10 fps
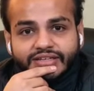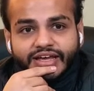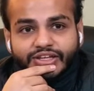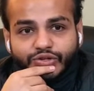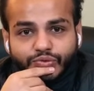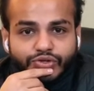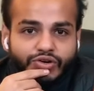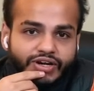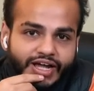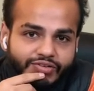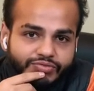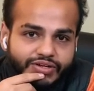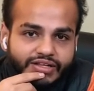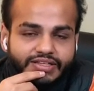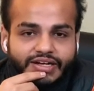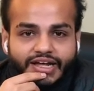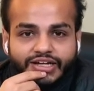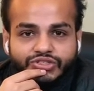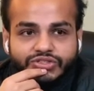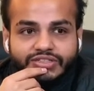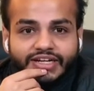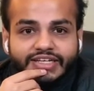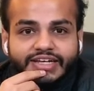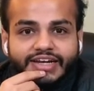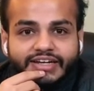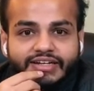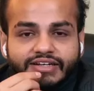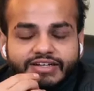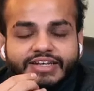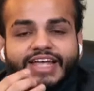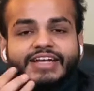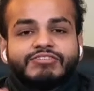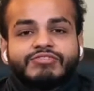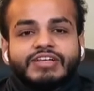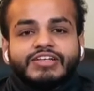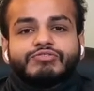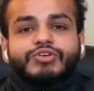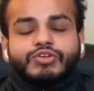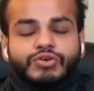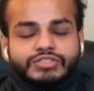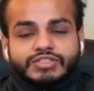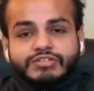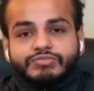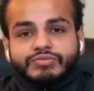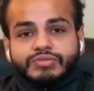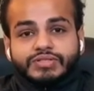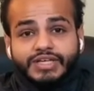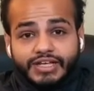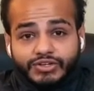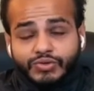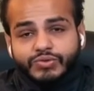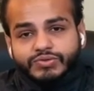And you would not have done that action that created negative feeling for yourself in you.